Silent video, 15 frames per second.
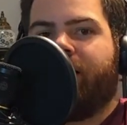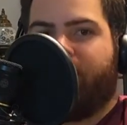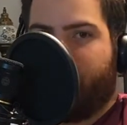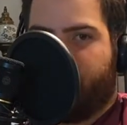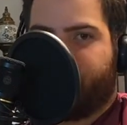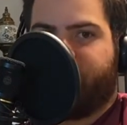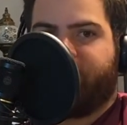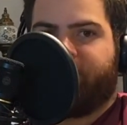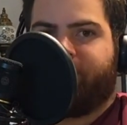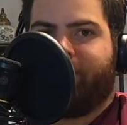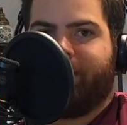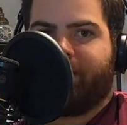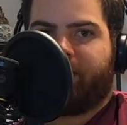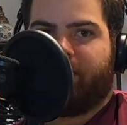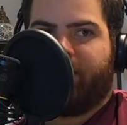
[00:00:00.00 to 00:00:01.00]
I'll touch
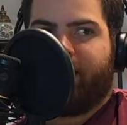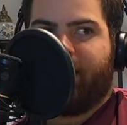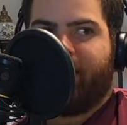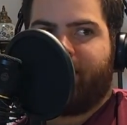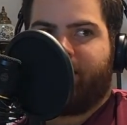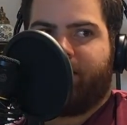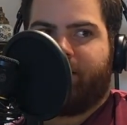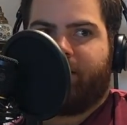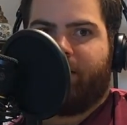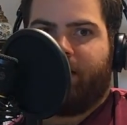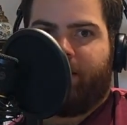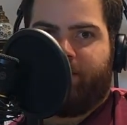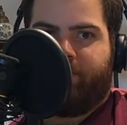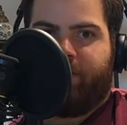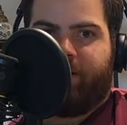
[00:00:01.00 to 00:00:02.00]
base on that,
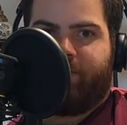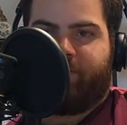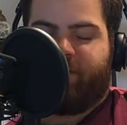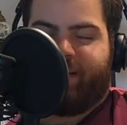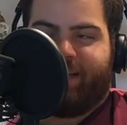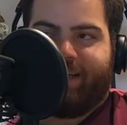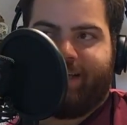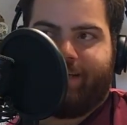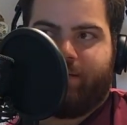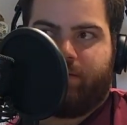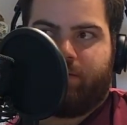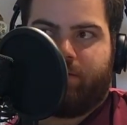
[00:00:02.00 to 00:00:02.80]
and if I forget,